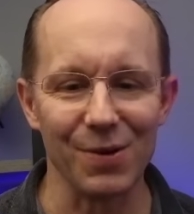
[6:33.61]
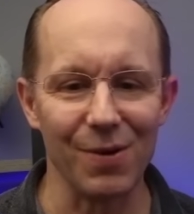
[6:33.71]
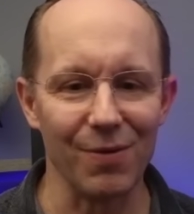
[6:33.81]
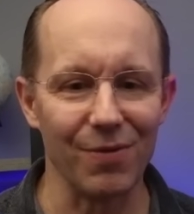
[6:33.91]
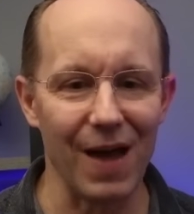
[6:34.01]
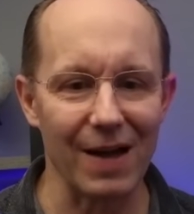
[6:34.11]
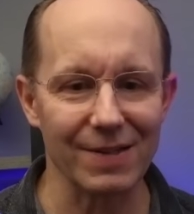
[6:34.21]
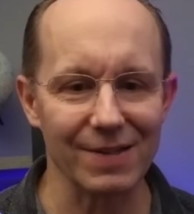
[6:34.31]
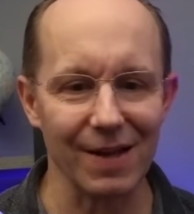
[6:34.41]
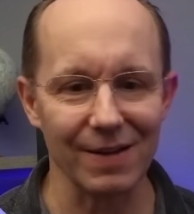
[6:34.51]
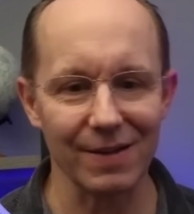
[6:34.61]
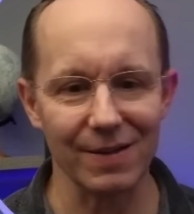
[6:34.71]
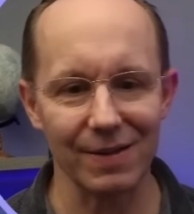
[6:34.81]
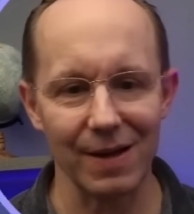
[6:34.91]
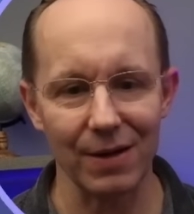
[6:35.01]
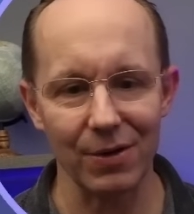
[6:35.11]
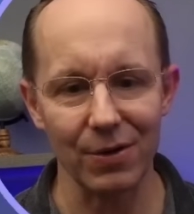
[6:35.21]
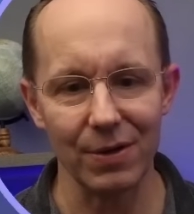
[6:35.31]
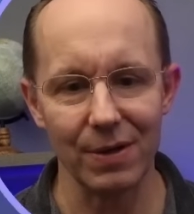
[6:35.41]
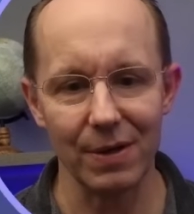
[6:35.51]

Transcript: no, that's not good.